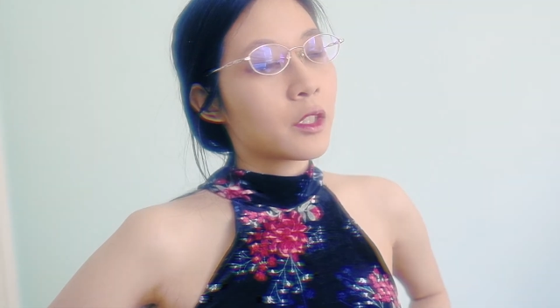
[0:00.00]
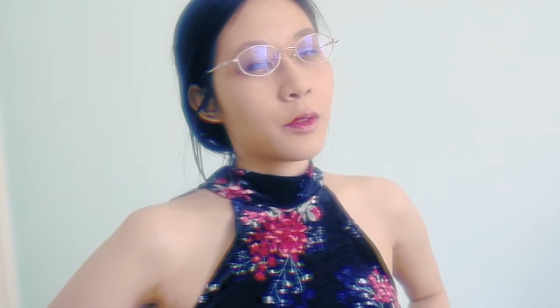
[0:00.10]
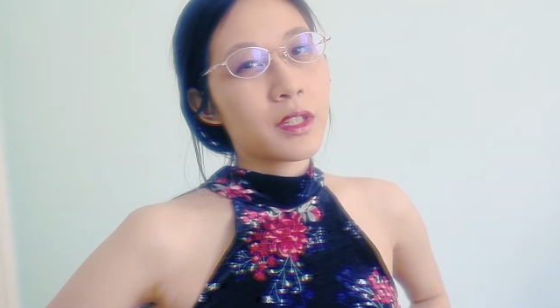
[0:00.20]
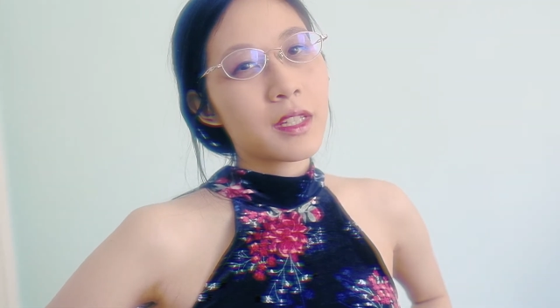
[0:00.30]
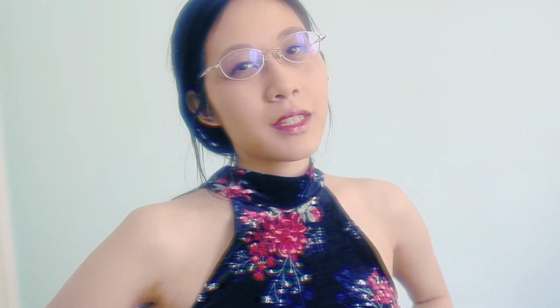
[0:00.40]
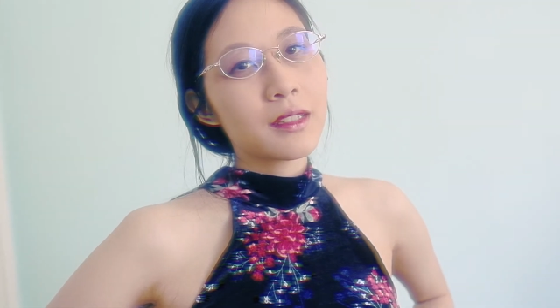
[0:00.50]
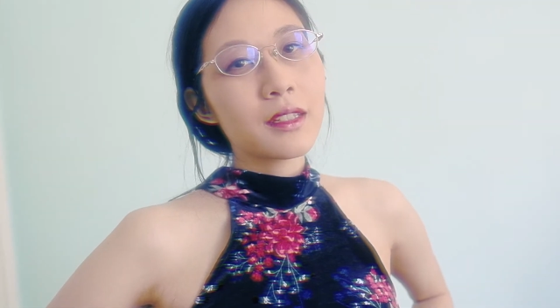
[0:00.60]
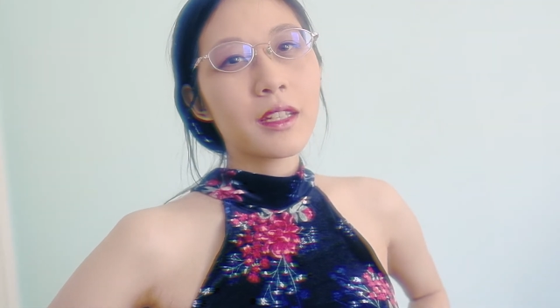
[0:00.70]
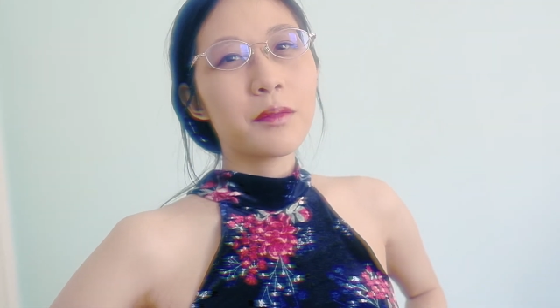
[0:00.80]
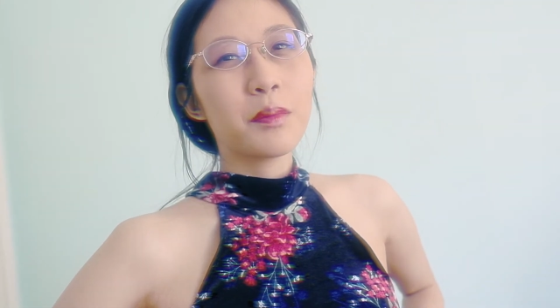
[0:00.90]
What is it,
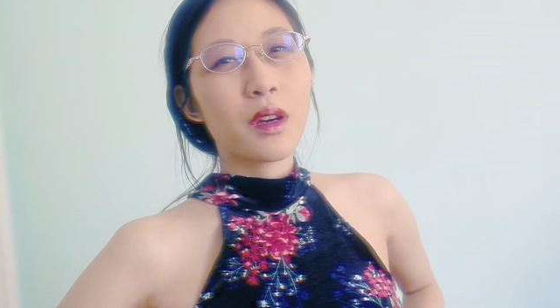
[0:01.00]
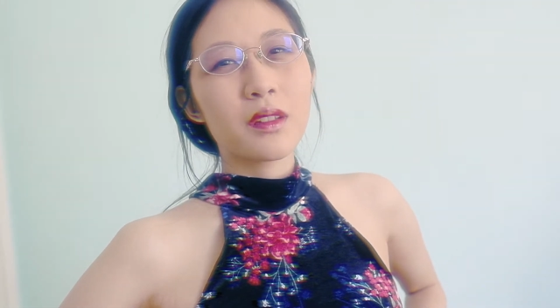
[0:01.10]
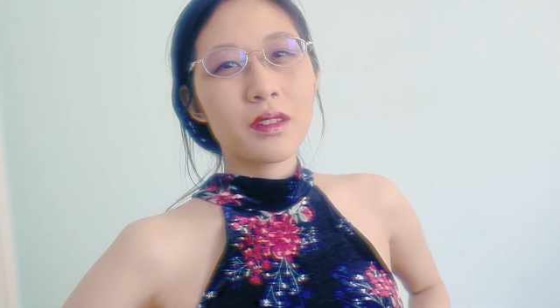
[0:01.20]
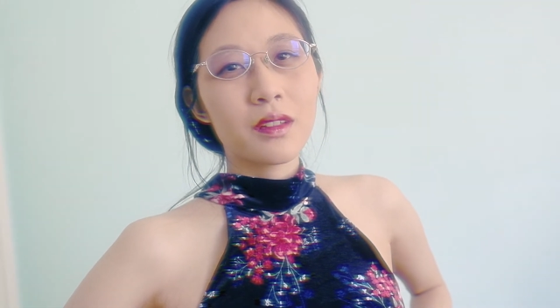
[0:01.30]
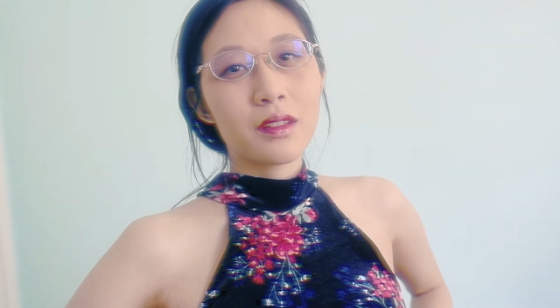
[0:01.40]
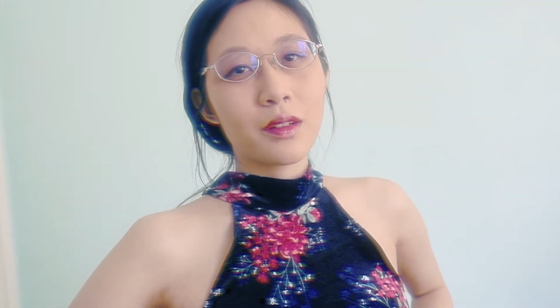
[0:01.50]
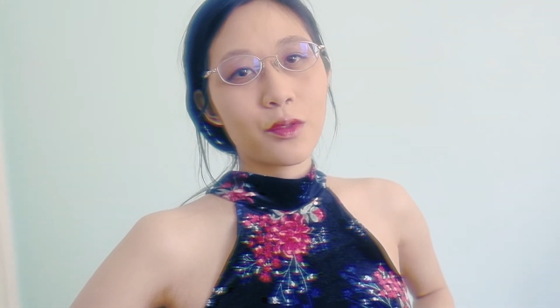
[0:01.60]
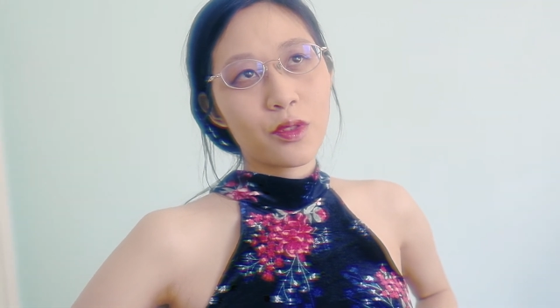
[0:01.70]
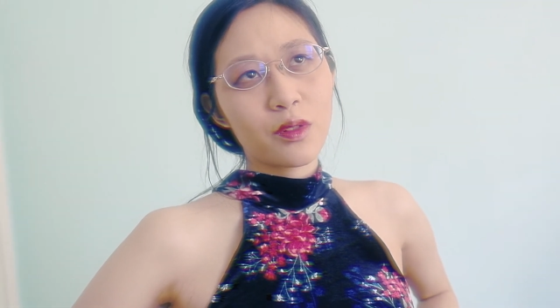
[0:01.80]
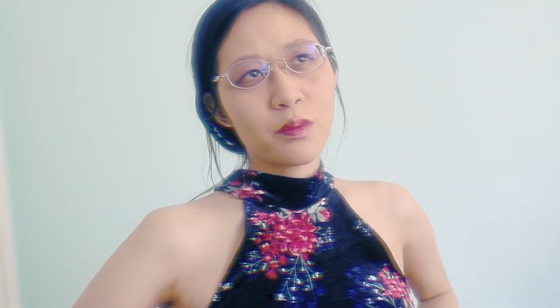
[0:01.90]
like imposter
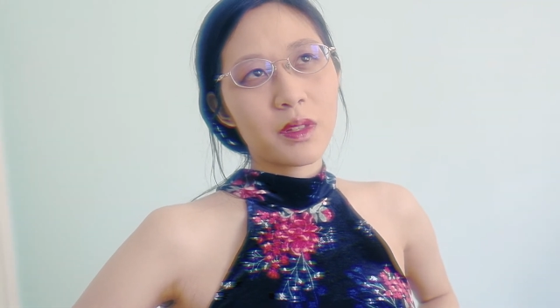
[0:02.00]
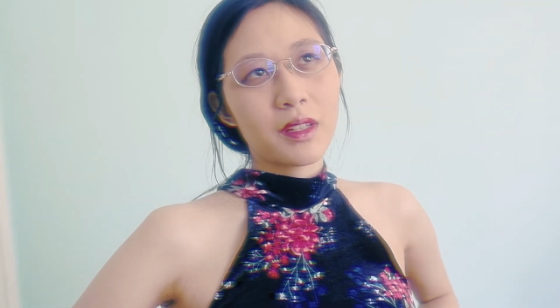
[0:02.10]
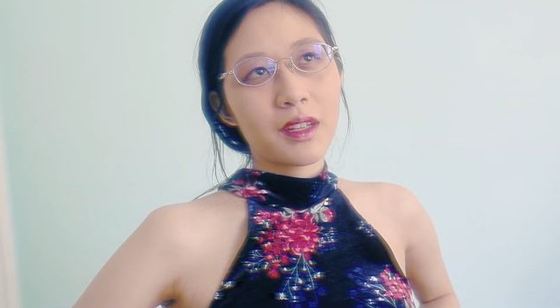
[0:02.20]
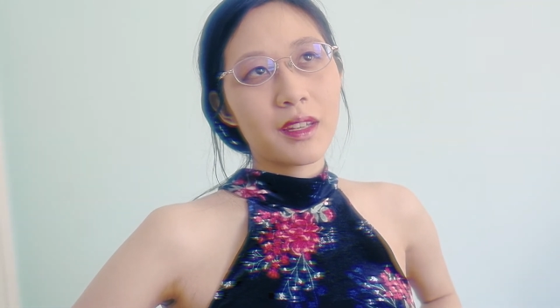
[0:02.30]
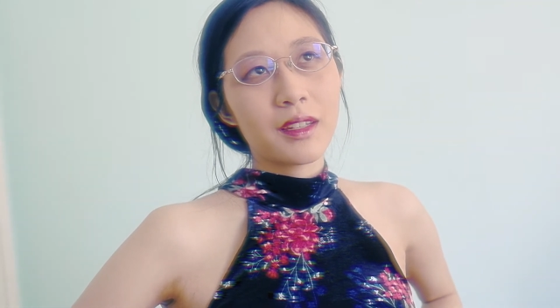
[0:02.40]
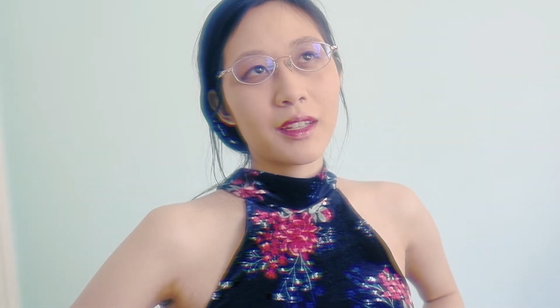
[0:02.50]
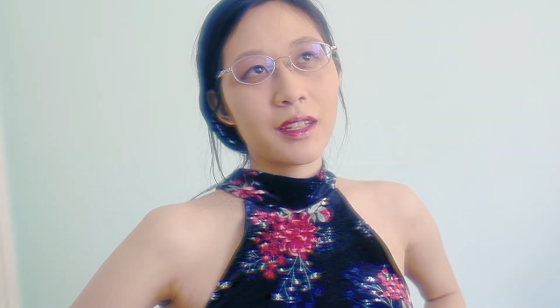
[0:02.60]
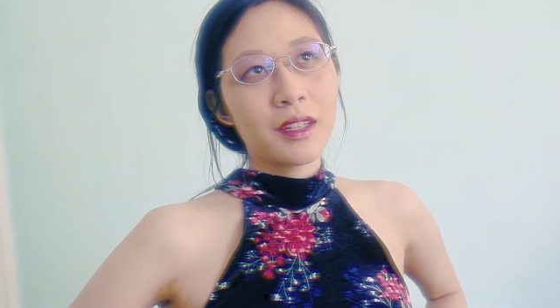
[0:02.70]
syndrome, but like